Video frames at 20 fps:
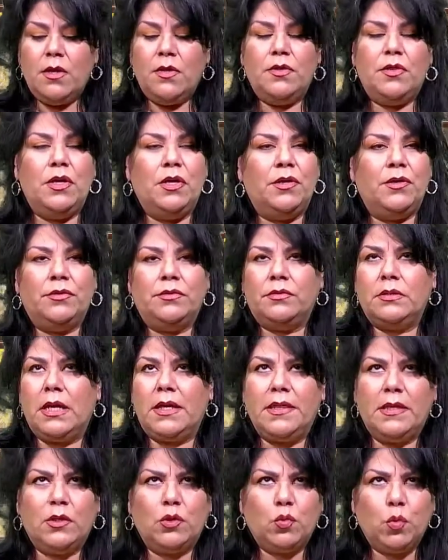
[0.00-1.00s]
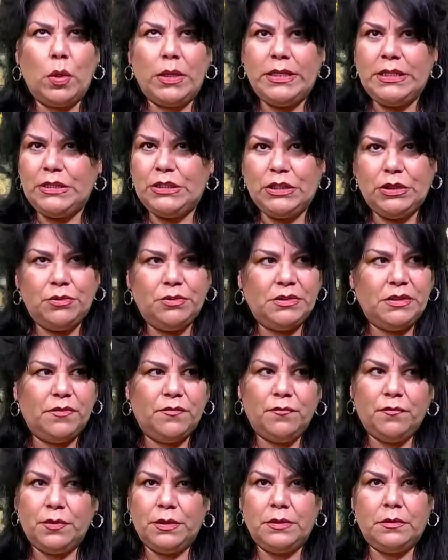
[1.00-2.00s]
There's, I think, 22
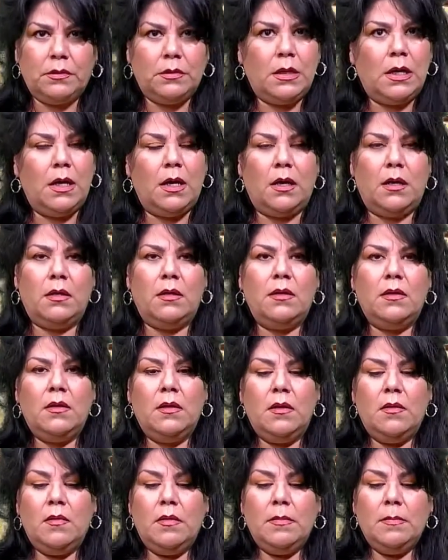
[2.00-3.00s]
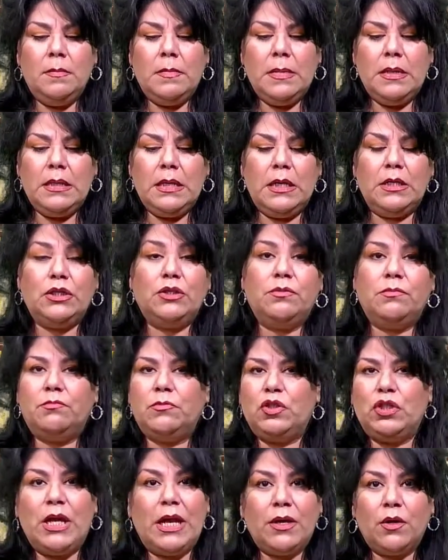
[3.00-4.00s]
different uh, uh,
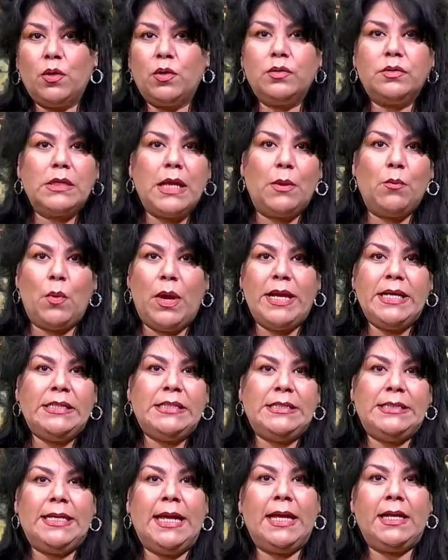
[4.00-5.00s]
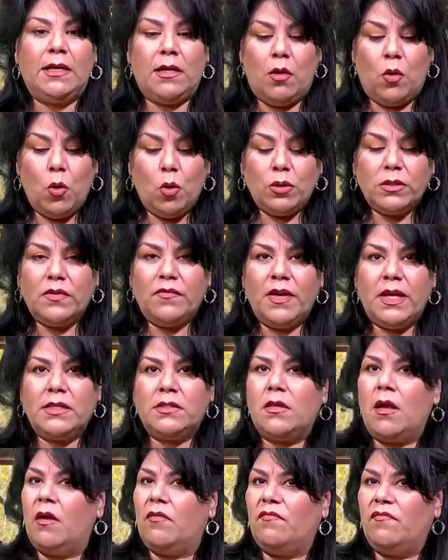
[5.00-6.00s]
channels and ways to get a hold of us
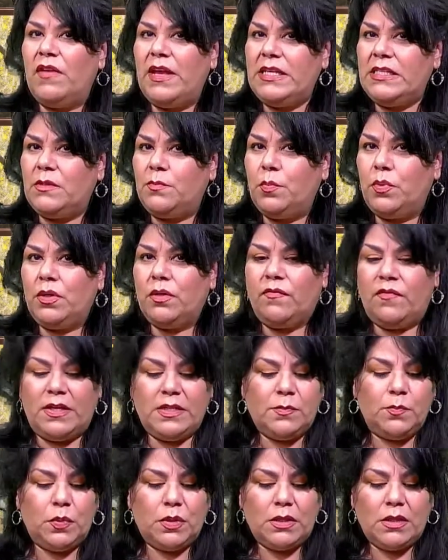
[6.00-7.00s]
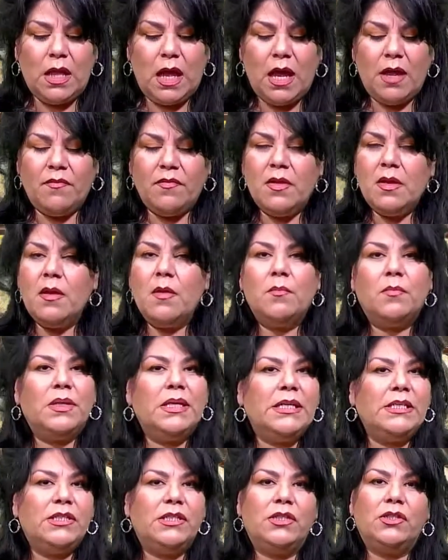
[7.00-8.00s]
on Facebook, Facebook Live.
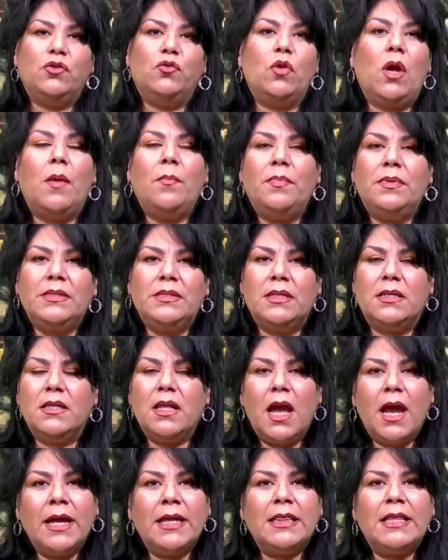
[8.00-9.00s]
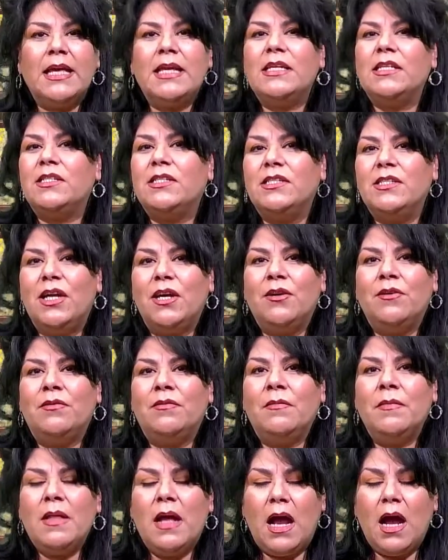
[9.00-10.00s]
Please just drop us a line. Let us
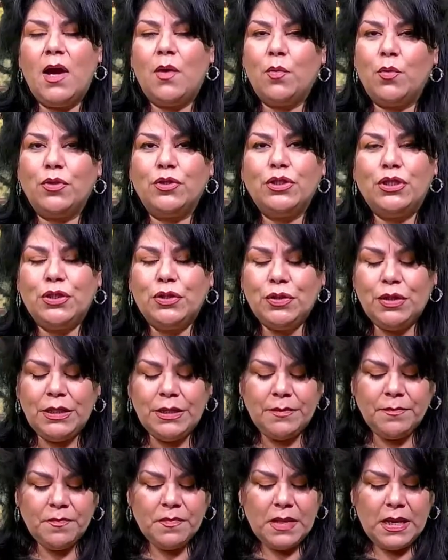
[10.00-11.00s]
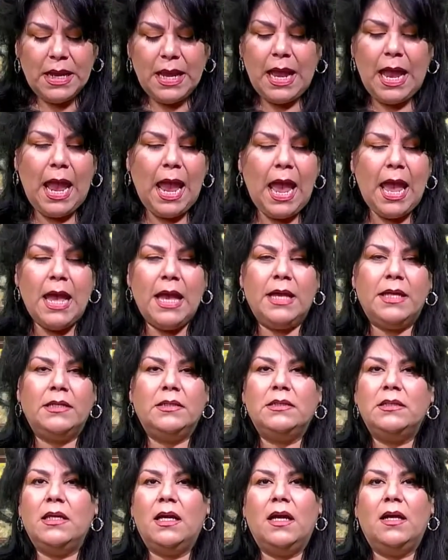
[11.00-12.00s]
know how we're doing
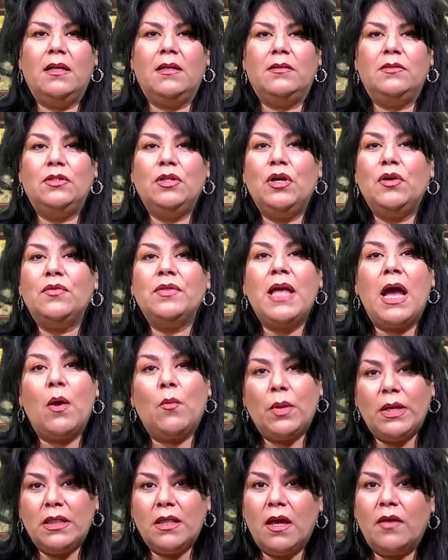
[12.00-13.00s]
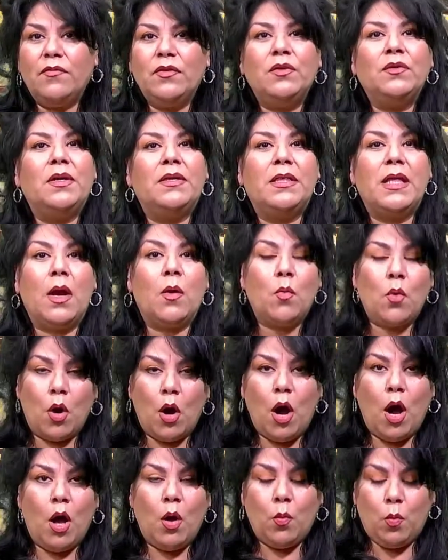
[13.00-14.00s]
and uh, know that we love you and that we're
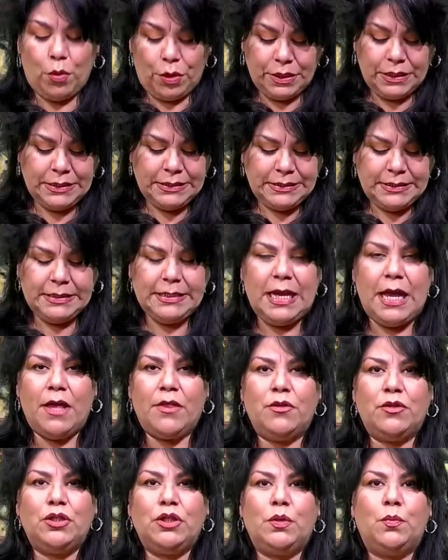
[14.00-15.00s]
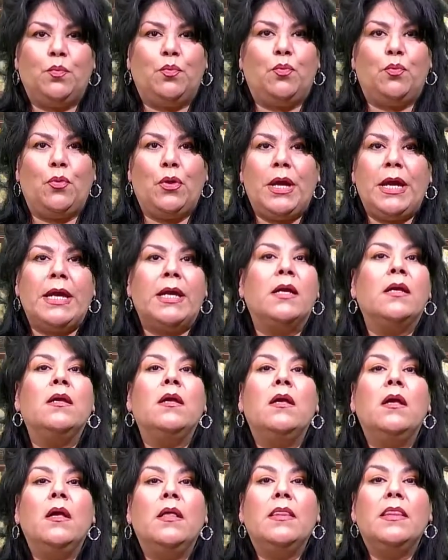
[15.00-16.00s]
all working together to bring
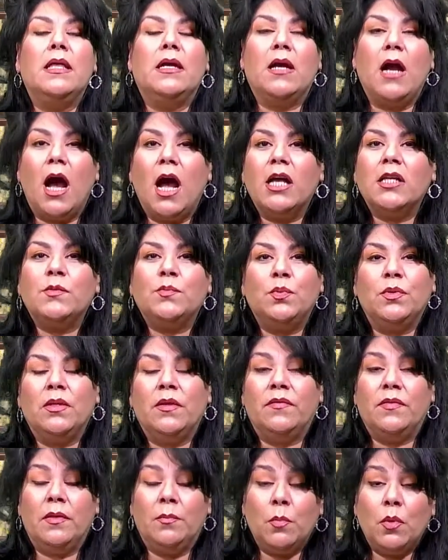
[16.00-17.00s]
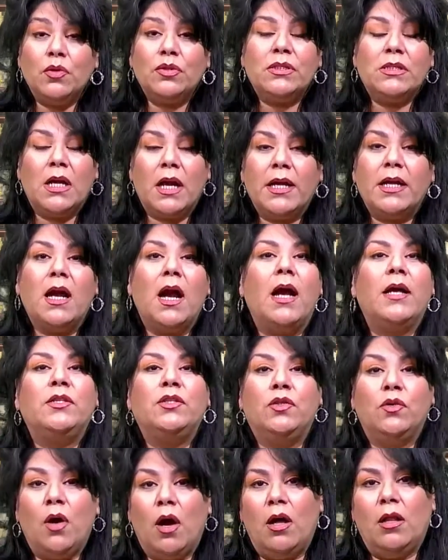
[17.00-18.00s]
the gospel of the Most High God
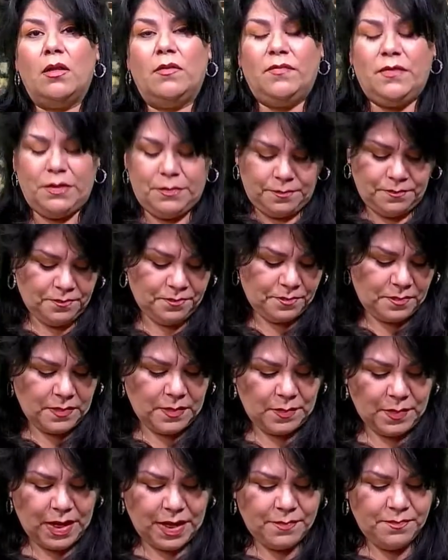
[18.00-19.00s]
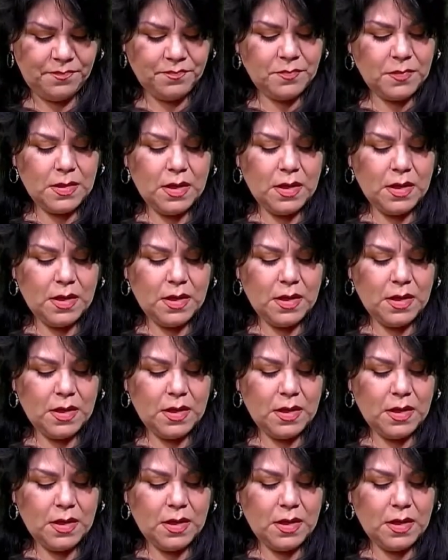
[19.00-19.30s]
to all of you. Amen.